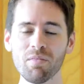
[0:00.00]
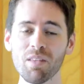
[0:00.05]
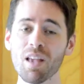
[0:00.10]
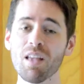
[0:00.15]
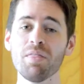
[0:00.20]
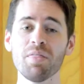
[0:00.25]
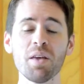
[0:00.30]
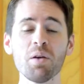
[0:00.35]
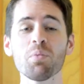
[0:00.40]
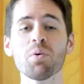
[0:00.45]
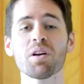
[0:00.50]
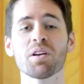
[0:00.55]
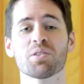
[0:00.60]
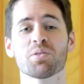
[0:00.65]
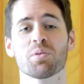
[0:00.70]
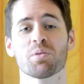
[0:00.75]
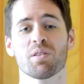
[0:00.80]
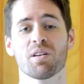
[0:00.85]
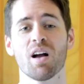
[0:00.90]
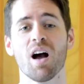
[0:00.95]
and they wanted
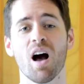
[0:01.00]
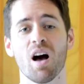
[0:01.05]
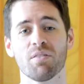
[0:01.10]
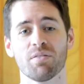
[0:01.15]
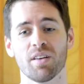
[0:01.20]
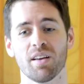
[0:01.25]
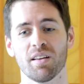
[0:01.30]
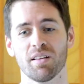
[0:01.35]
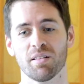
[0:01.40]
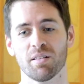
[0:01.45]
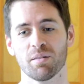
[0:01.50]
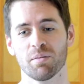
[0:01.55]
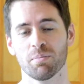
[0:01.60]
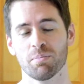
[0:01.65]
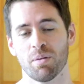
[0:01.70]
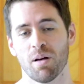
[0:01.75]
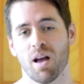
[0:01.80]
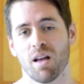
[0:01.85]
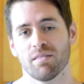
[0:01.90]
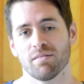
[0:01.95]
to order coffee.
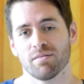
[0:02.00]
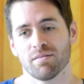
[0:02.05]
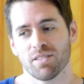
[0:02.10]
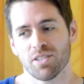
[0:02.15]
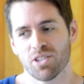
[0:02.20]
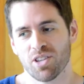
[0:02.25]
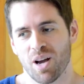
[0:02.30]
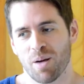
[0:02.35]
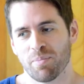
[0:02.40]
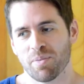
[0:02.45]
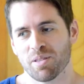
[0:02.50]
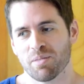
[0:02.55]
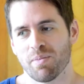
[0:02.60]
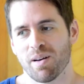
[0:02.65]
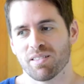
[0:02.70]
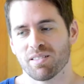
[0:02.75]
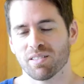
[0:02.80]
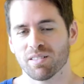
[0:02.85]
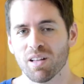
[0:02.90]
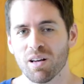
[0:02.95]
But the shop was
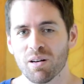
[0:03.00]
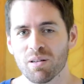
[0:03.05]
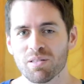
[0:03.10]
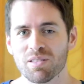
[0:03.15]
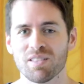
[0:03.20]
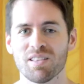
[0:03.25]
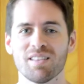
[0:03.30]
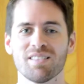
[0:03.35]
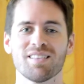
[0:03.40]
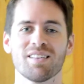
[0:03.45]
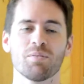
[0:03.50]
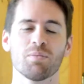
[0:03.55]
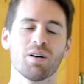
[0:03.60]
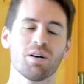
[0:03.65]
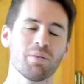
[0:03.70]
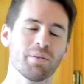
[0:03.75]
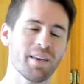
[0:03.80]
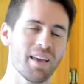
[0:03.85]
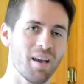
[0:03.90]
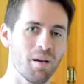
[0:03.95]
about to close and they said,
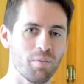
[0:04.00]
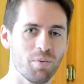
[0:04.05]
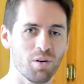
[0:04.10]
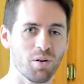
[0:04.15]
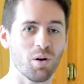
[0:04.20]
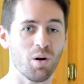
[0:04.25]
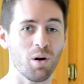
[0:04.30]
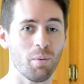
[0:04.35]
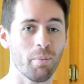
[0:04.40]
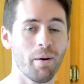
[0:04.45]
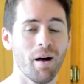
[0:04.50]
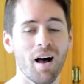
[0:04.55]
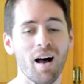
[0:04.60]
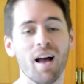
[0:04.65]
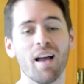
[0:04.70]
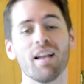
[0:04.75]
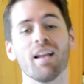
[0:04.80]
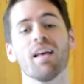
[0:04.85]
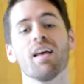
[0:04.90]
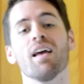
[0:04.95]
well, we can't brew a whole
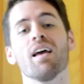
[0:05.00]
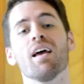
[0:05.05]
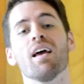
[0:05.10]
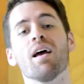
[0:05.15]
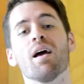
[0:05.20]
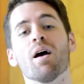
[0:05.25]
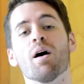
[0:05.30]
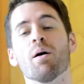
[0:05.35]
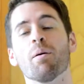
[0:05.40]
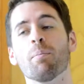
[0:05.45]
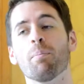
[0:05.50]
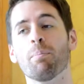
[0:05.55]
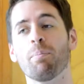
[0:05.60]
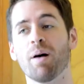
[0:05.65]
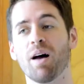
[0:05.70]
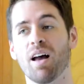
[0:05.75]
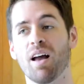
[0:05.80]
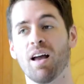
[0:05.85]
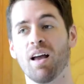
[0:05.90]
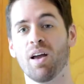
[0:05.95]
pot
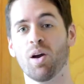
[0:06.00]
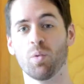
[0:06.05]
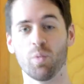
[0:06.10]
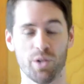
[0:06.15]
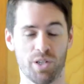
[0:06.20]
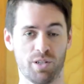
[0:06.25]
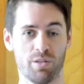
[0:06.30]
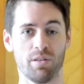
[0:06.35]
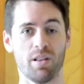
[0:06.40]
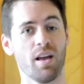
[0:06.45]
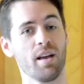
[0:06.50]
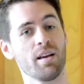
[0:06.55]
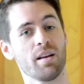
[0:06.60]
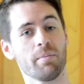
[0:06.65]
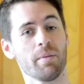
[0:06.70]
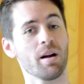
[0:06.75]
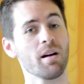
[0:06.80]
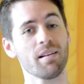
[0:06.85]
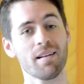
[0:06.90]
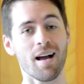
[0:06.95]
but would you like an
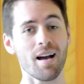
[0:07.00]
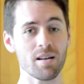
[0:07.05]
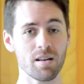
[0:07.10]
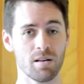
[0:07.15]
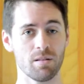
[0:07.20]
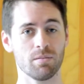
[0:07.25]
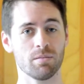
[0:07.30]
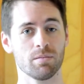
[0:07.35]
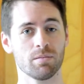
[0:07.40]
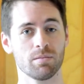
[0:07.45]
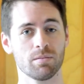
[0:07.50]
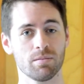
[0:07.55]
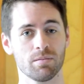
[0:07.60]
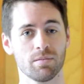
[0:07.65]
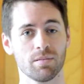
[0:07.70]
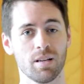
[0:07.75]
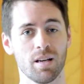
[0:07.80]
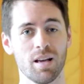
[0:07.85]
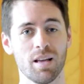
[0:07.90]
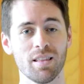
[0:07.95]
Americano?
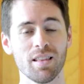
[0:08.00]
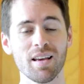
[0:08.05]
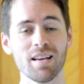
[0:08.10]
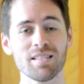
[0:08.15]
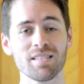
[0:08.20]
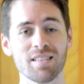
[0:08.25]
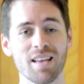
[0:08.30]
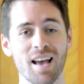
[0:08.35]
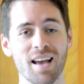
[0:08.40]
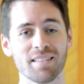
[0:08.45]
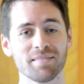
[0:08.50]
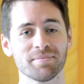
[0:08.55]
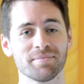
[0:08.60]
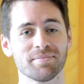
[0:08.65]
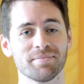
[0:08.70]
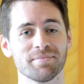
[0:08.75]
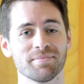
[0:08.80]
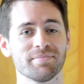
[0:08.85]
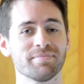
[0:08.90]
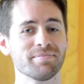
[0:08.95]
And they said,
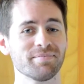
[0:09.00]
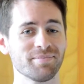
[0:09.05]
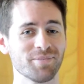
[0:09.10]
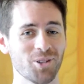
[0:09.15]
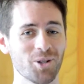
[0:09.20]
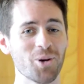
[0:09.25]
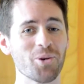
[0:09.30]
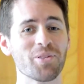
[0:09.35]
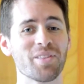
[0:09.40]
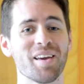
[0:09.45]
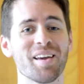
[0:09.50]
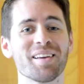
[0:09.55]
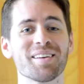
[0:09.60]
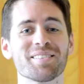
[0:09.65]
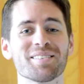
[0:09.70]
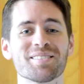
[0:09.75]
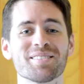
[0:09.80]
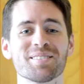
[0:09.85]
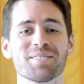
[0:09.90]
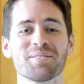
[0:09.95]
no
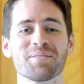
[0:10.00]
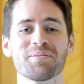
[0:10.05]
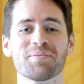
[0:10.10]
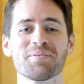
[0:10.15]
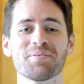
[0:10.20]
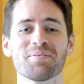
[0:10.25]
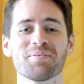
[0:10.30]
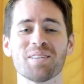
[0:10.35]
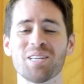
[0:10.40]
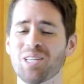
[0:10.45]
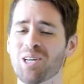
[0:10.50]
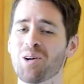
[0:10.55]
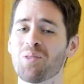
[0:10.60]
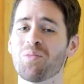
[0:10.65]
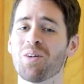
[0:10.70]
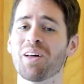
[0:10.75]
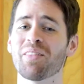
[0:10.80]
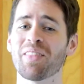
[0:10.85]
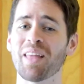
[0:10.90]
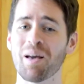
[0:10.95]
thanks, we don't
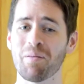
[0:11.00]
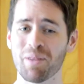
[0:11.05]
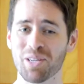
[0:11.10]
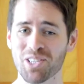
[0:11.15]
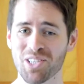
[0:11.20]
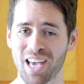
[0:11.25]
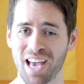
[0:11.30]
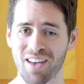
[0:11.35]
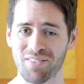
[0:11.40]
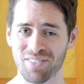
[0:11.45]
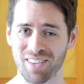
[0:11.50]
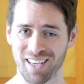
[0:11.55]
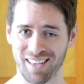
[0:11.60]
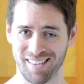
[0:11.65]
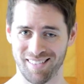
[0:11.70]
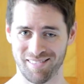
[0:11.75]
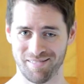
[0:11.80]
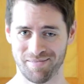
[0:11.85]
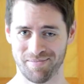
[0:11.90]
want that much caffeine.